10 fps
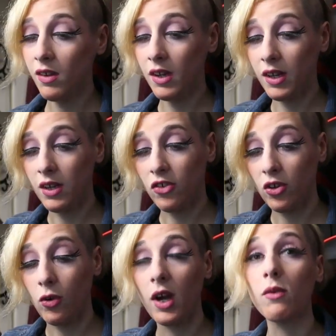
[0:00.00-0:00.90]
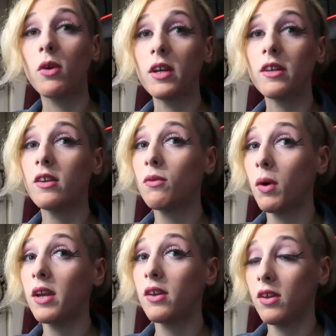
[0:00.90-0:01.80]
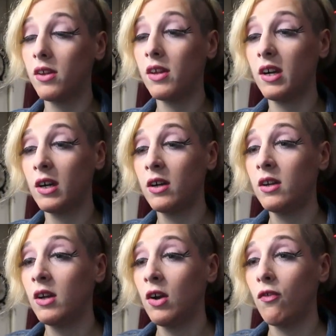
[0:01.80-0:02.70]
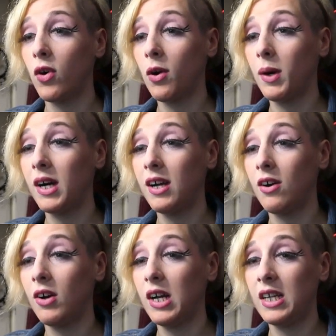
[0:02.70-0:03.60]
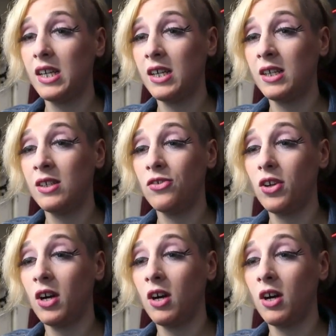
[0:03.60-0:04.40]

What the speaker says: And then so I waited and waited in there for a while, and